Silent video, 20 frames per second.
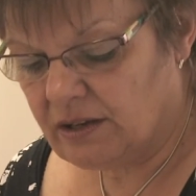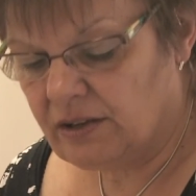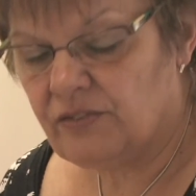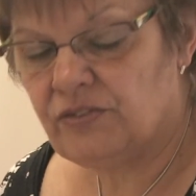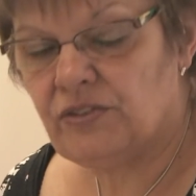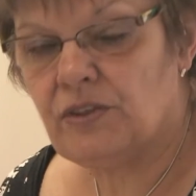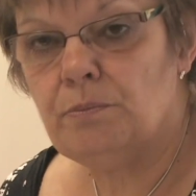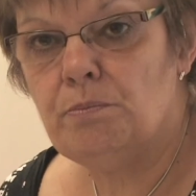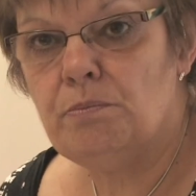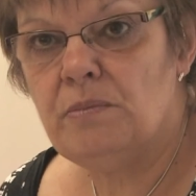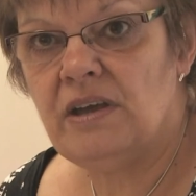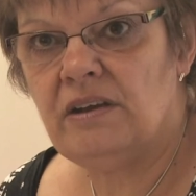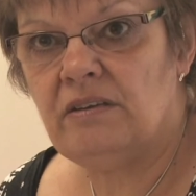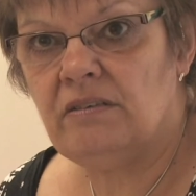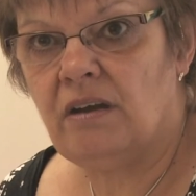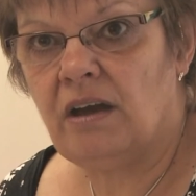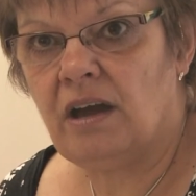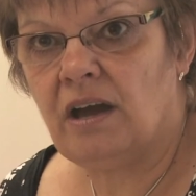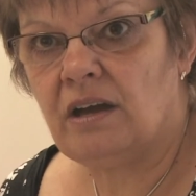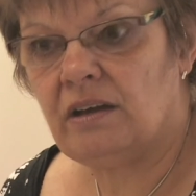the
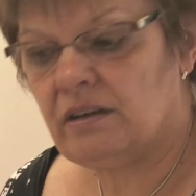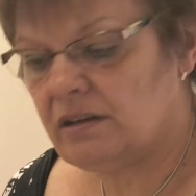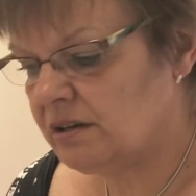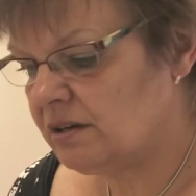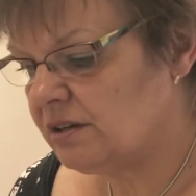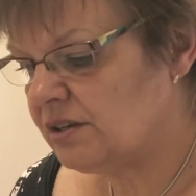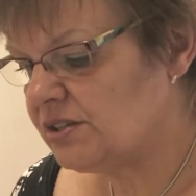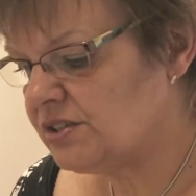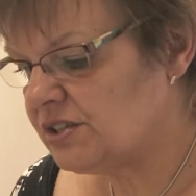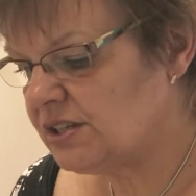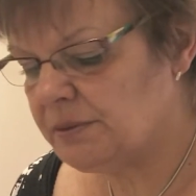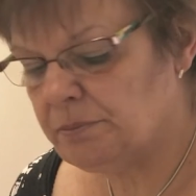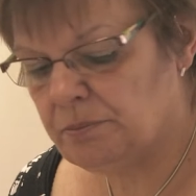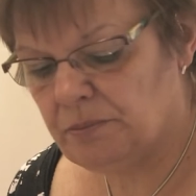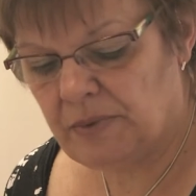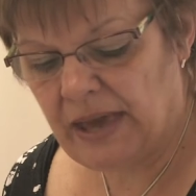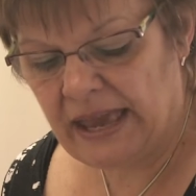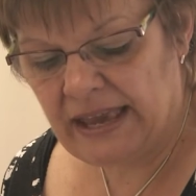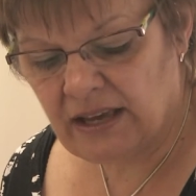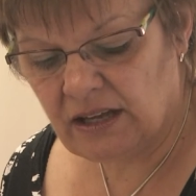mirror to
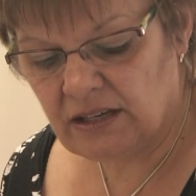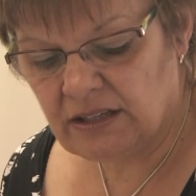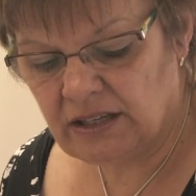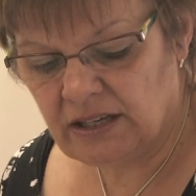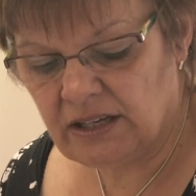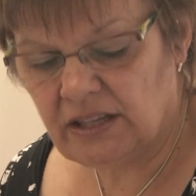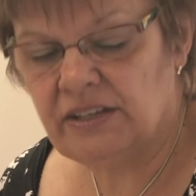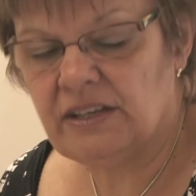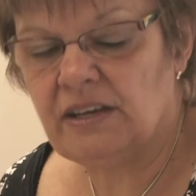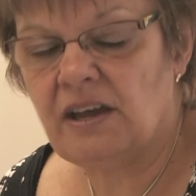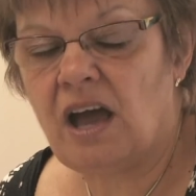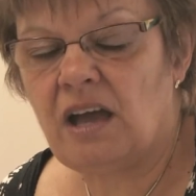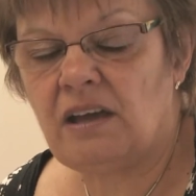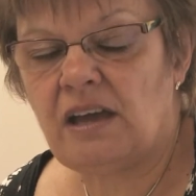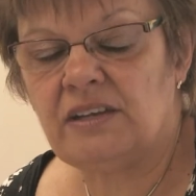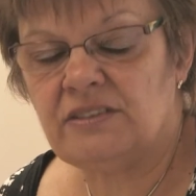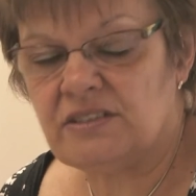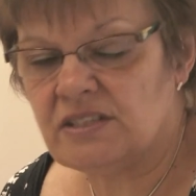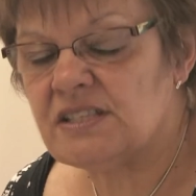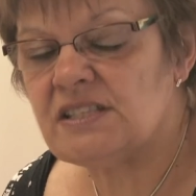make a learner
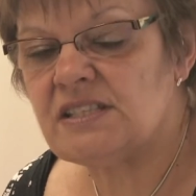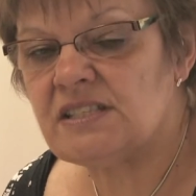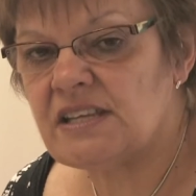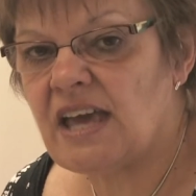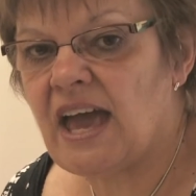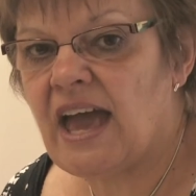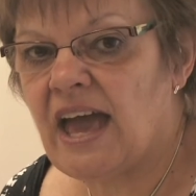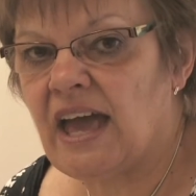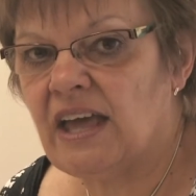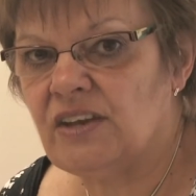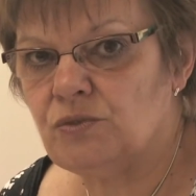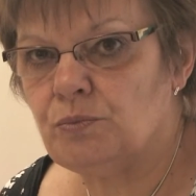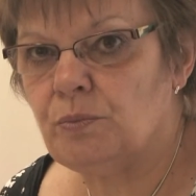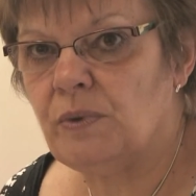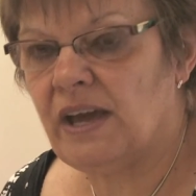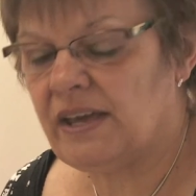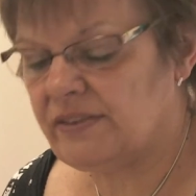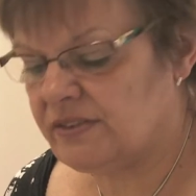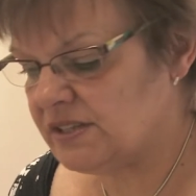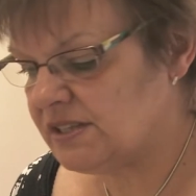understand
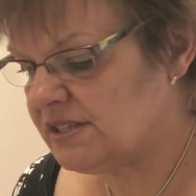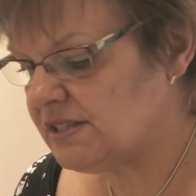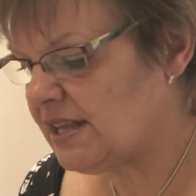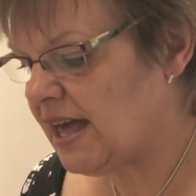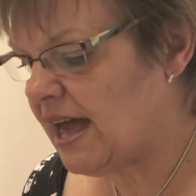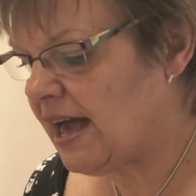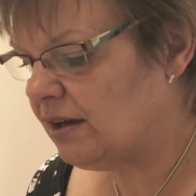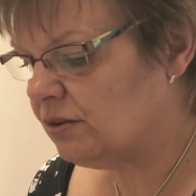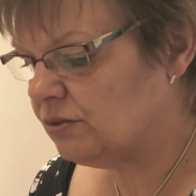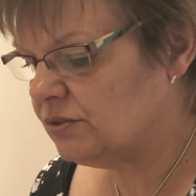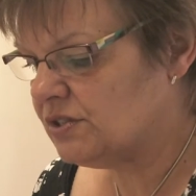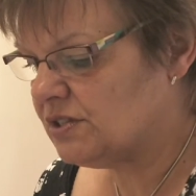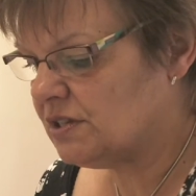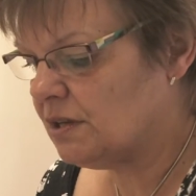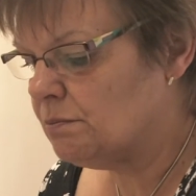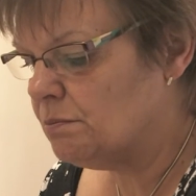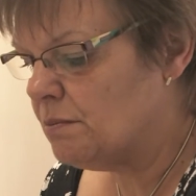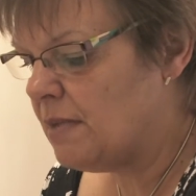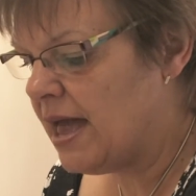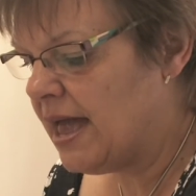where the sounds are
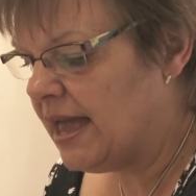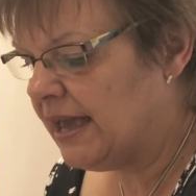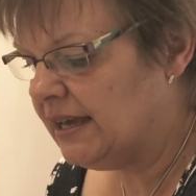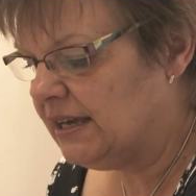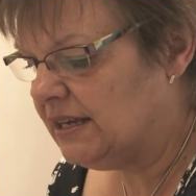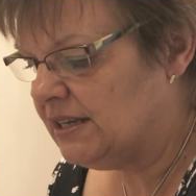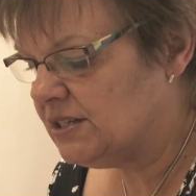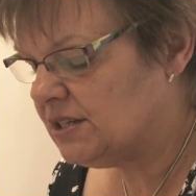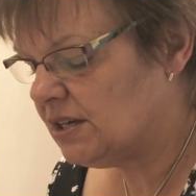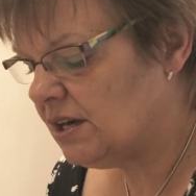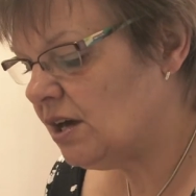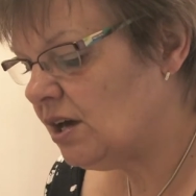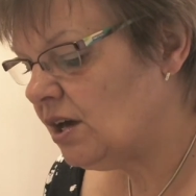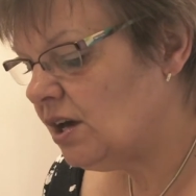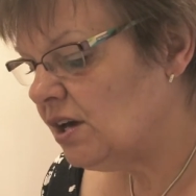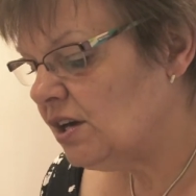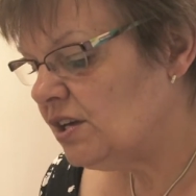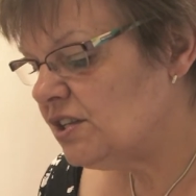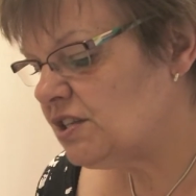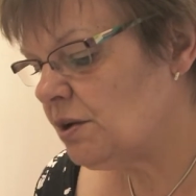made.
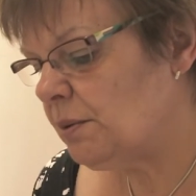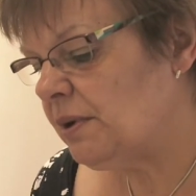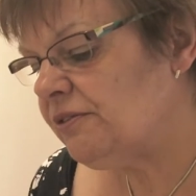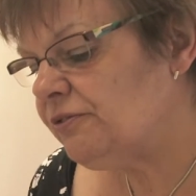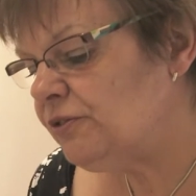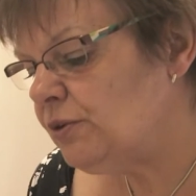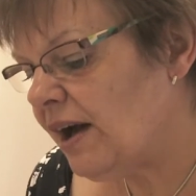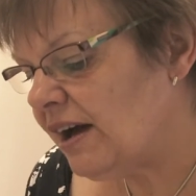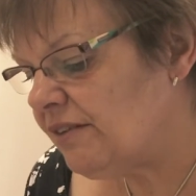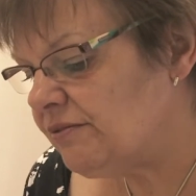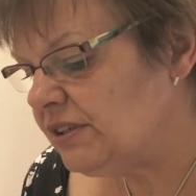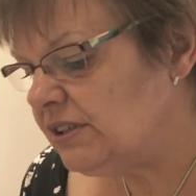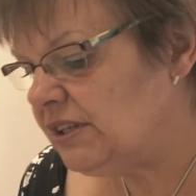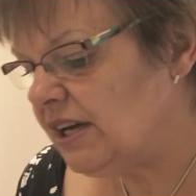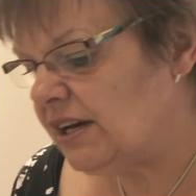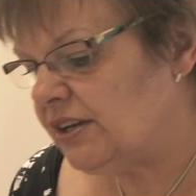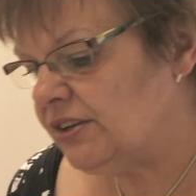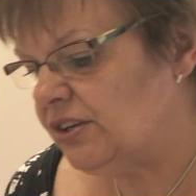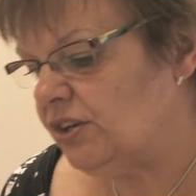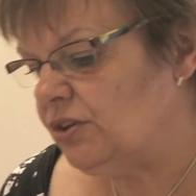So if you have a
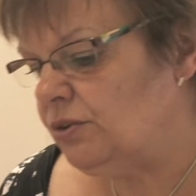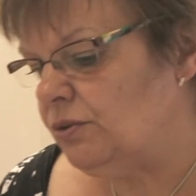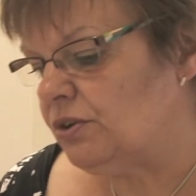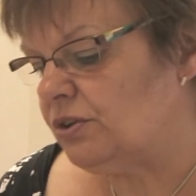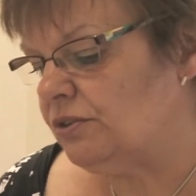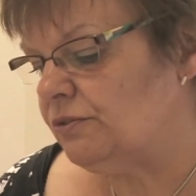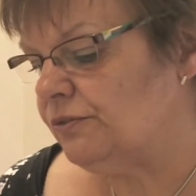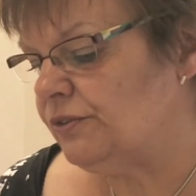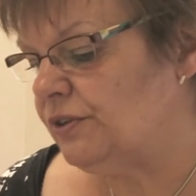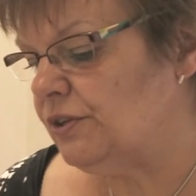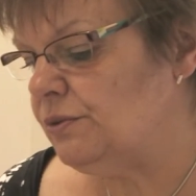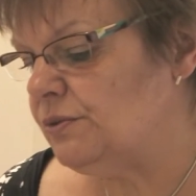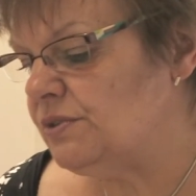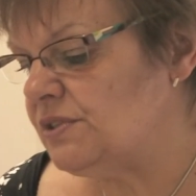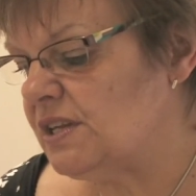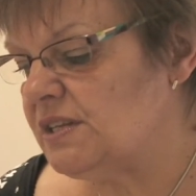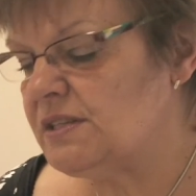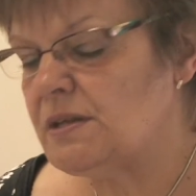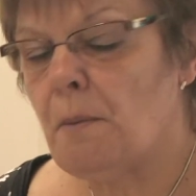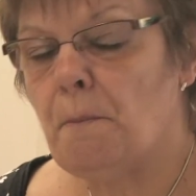learner who
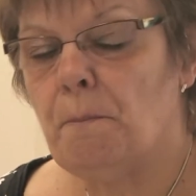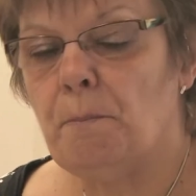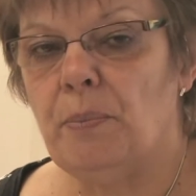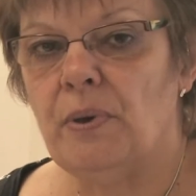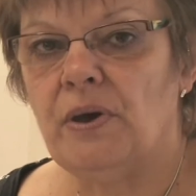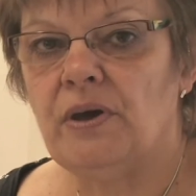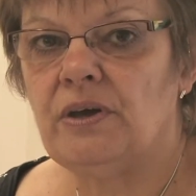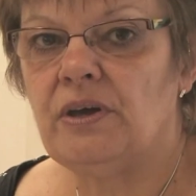confuses B